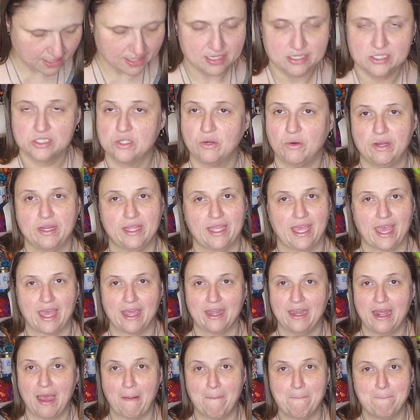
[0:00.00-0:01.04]
So
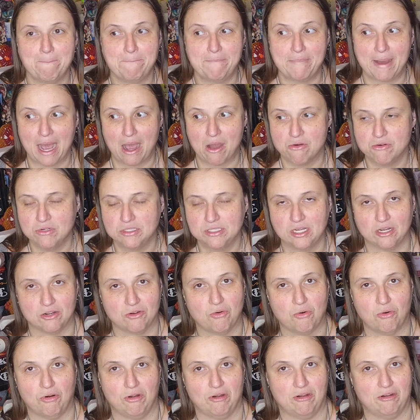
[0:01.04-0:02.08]
again, about a
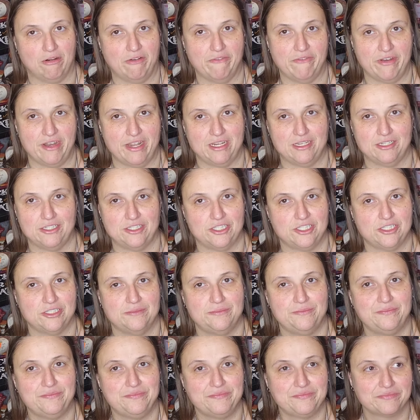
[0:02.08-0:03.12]
quarter of an inch.
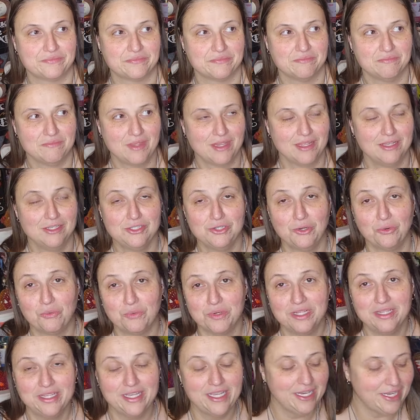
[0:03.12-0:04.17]
So
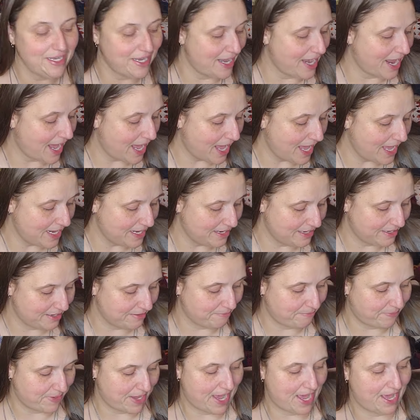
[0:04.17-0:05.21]
really not
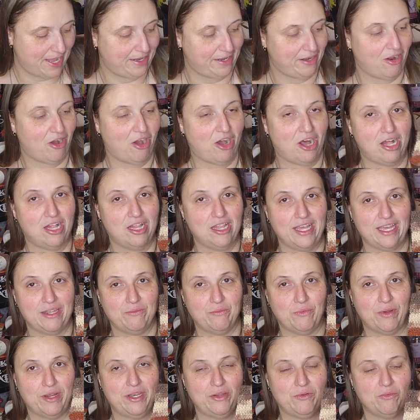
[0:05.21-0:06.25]
bad at all.
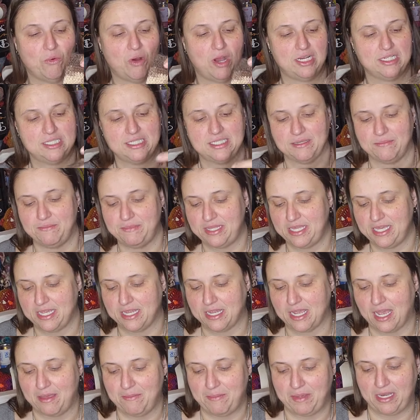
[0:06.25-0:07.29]
And when you wash
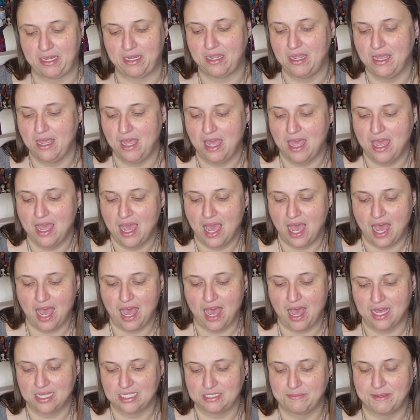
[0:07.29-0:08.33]
something, I mean,
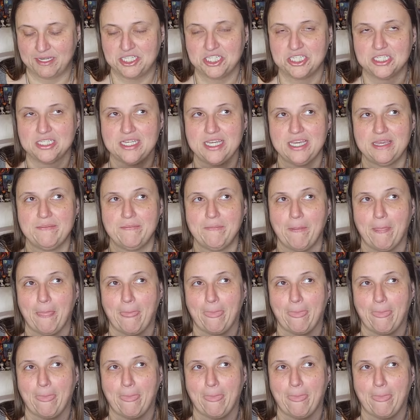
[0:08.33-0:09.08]
especially,